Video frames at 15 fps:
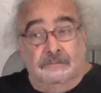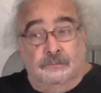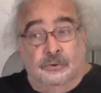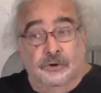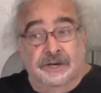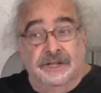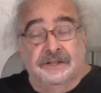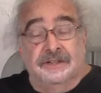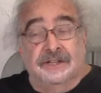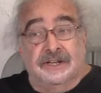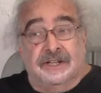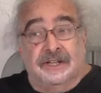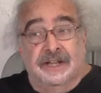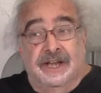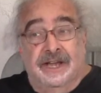put in the
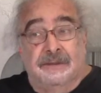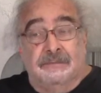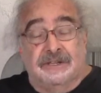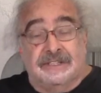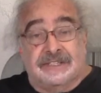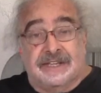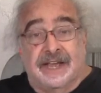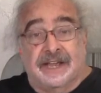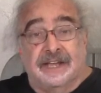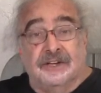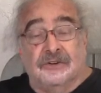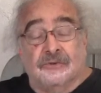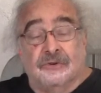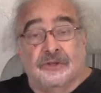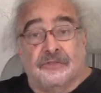claim a
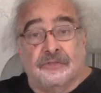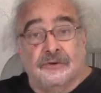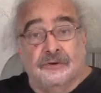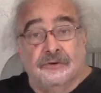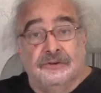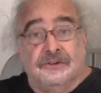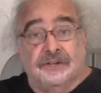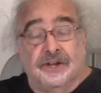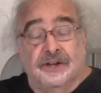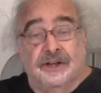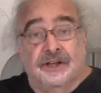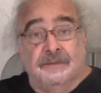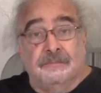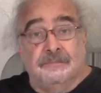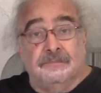second or a third
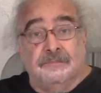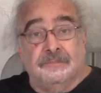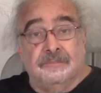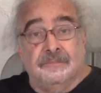time,